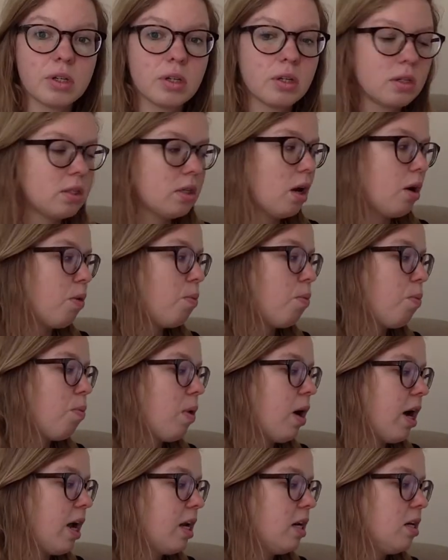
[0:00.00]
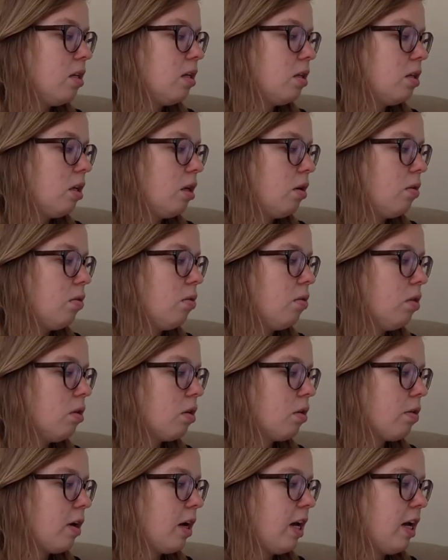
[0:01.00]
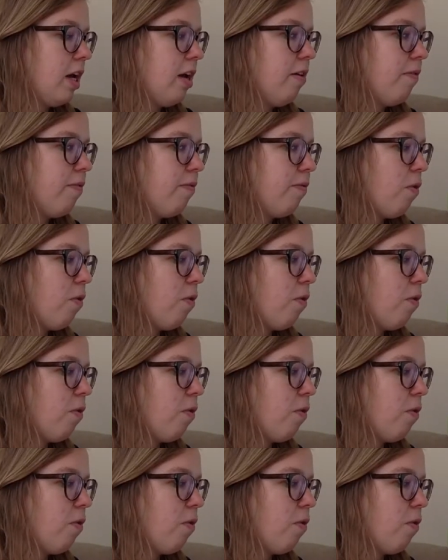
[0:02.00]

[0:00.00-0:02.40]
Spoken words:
So 1, 2, 3,